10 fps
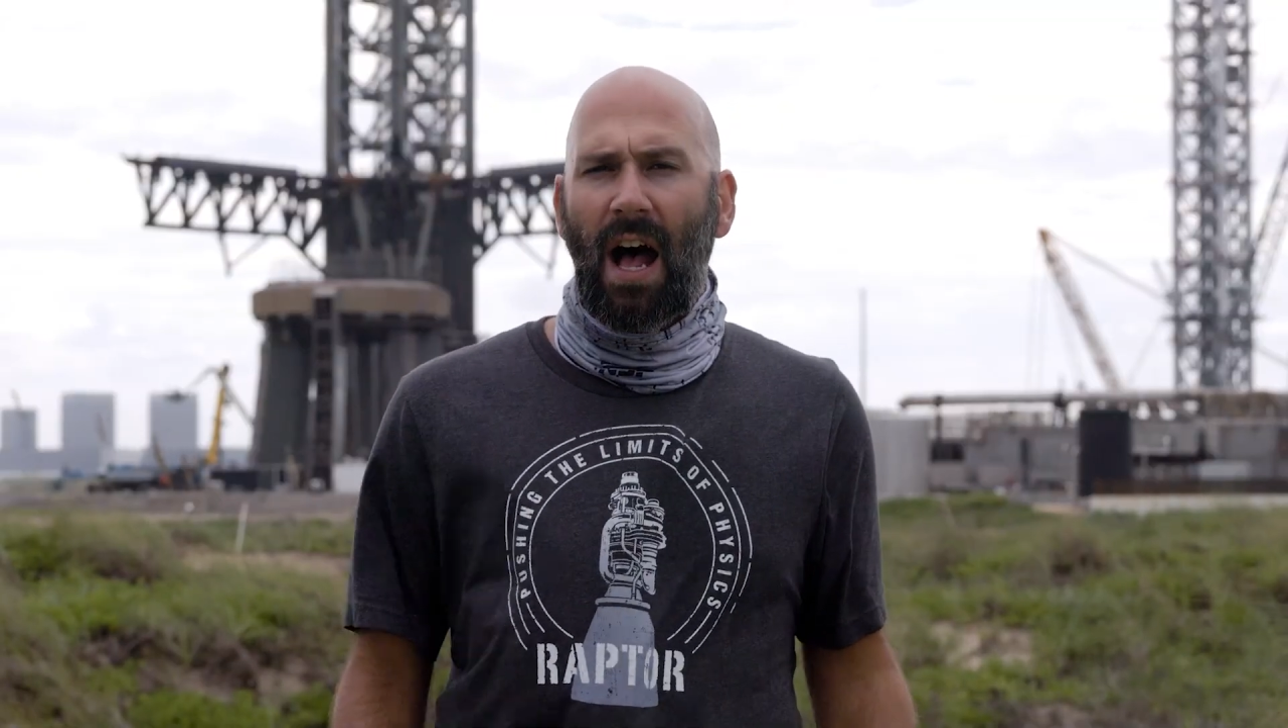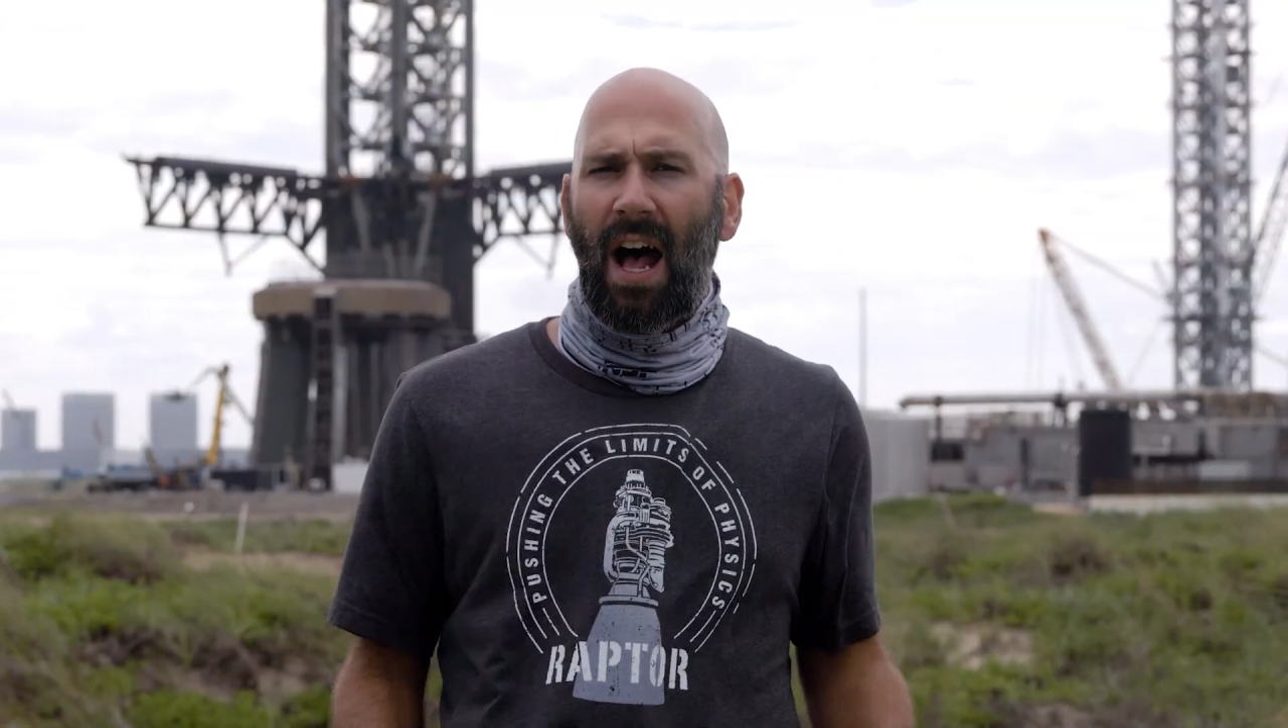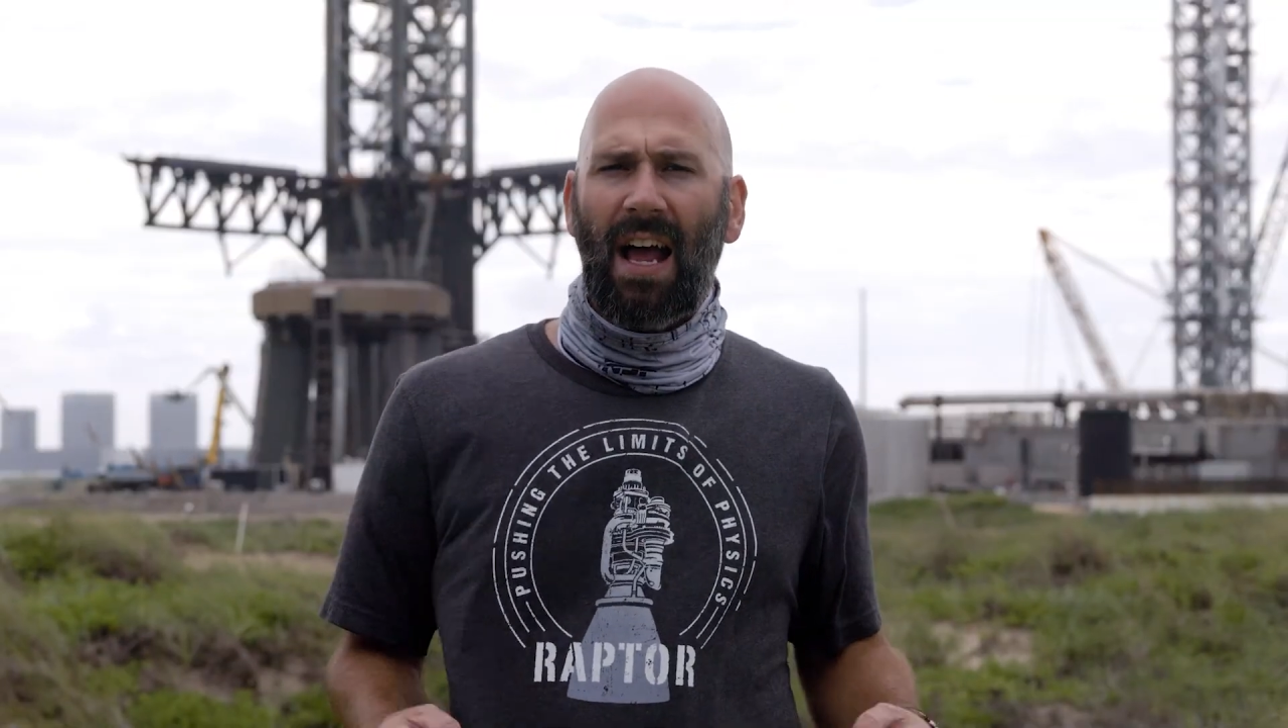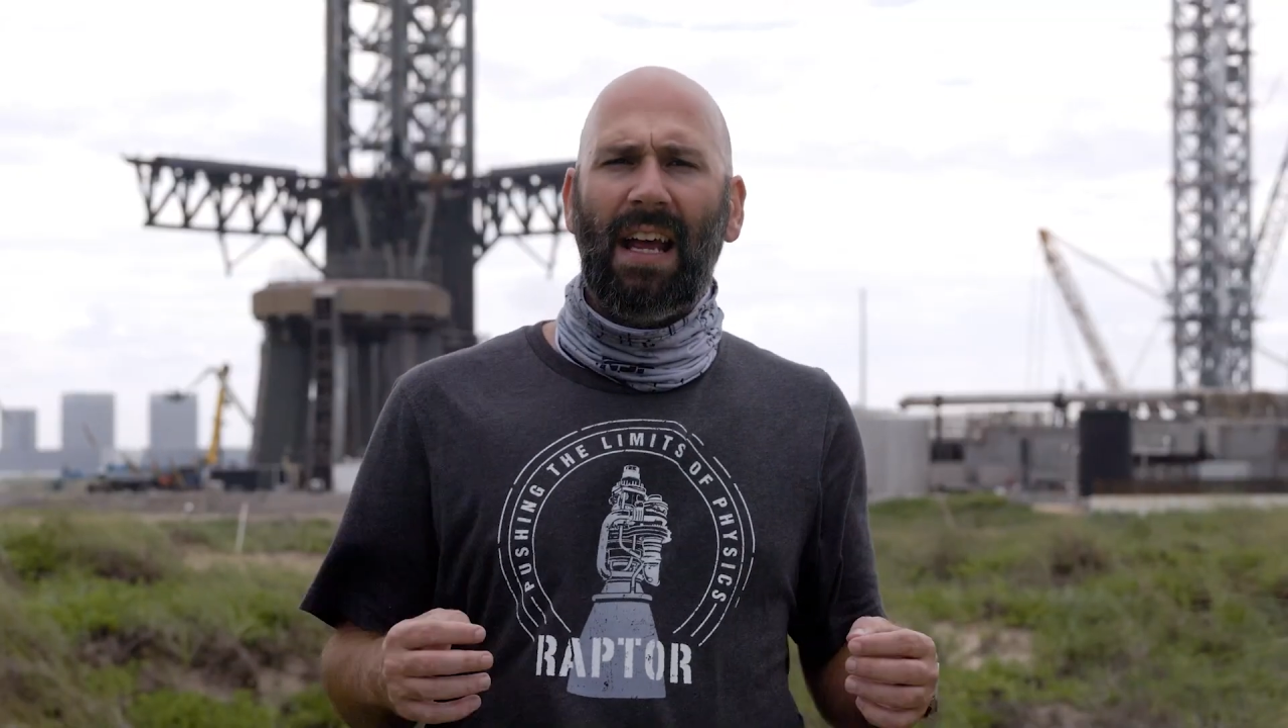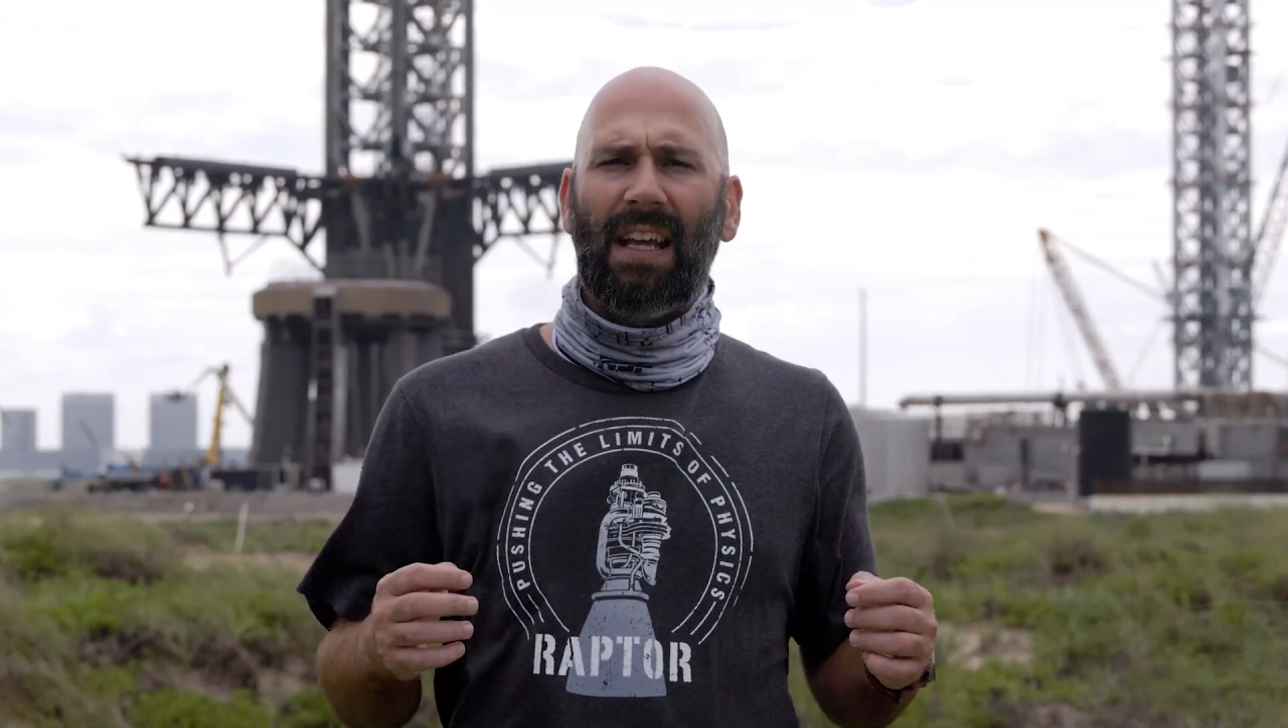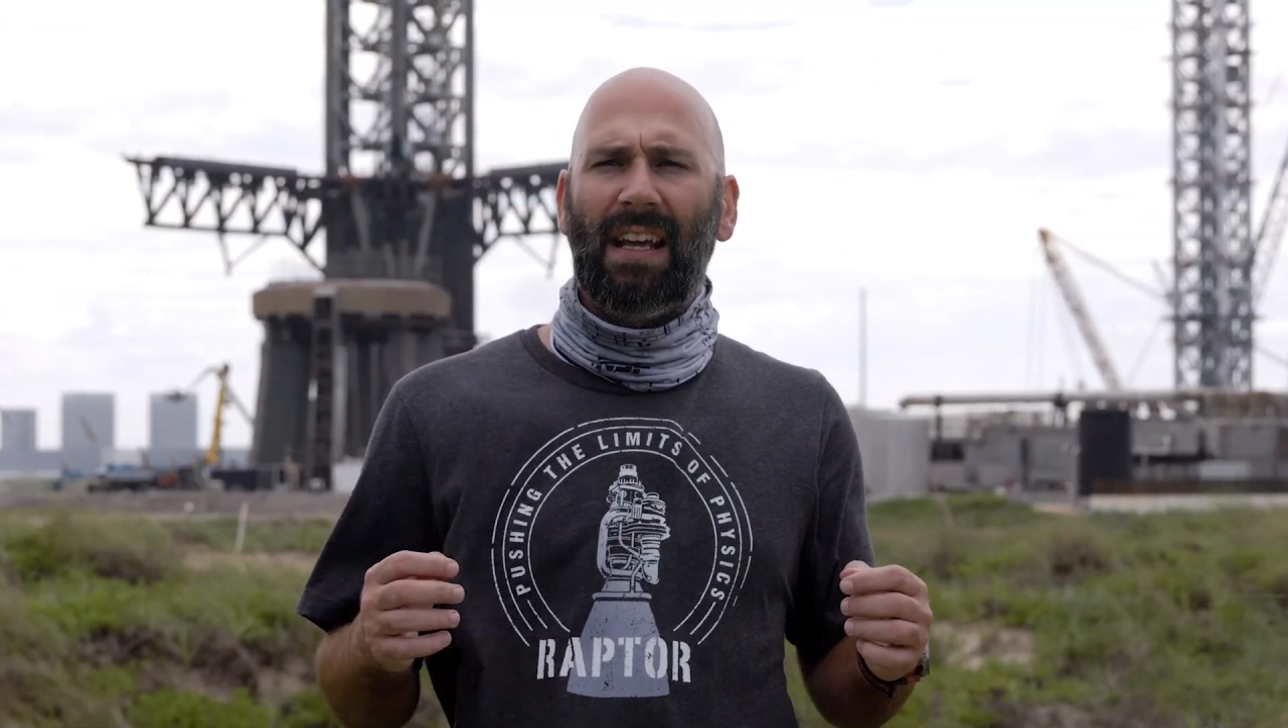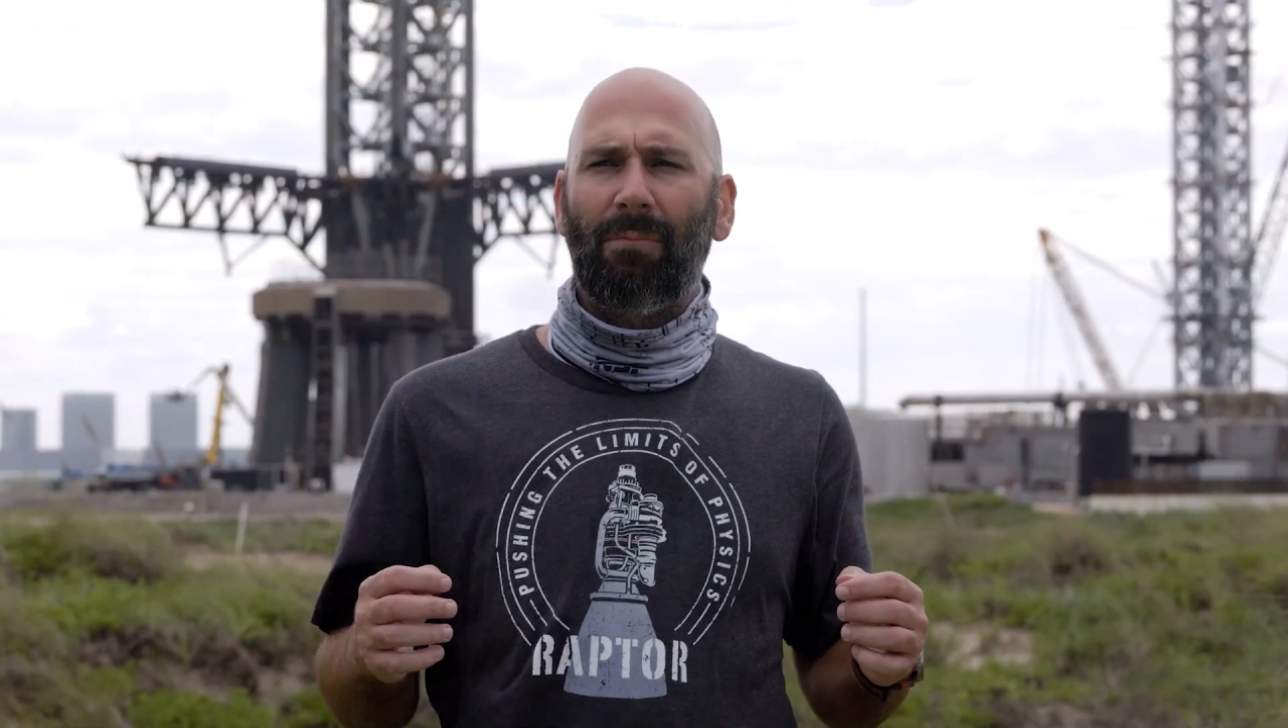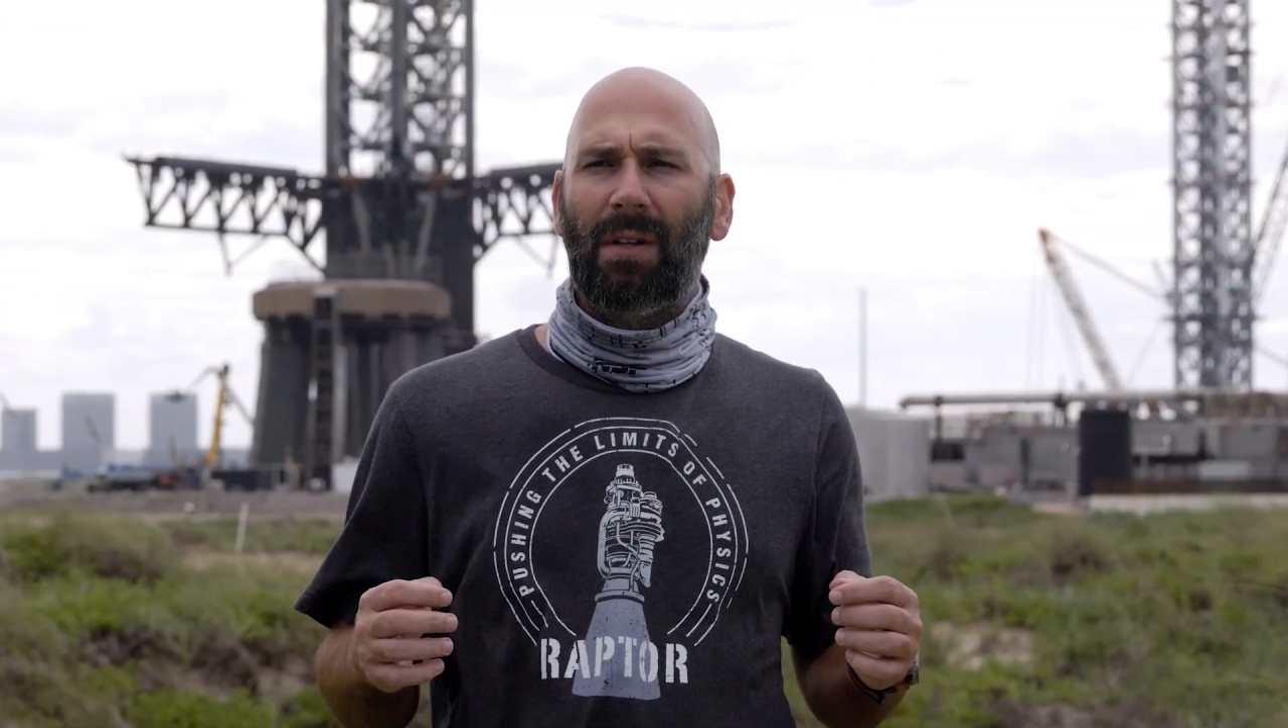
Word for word: I am